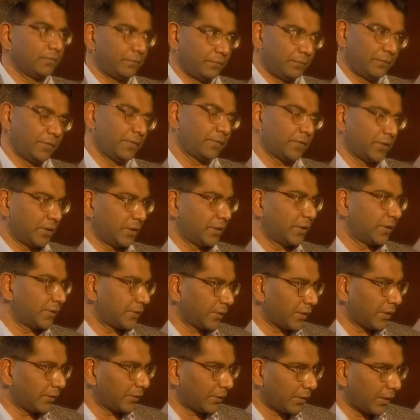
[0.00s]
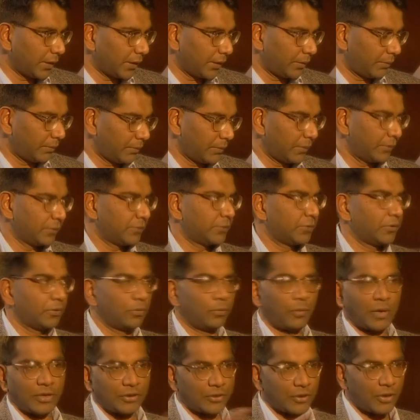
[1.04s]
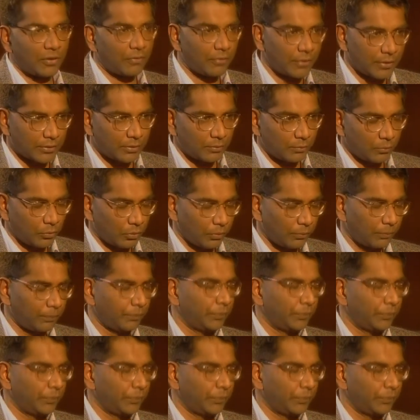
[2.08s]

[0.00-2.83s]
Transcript: 15 years down the line. So one generation more.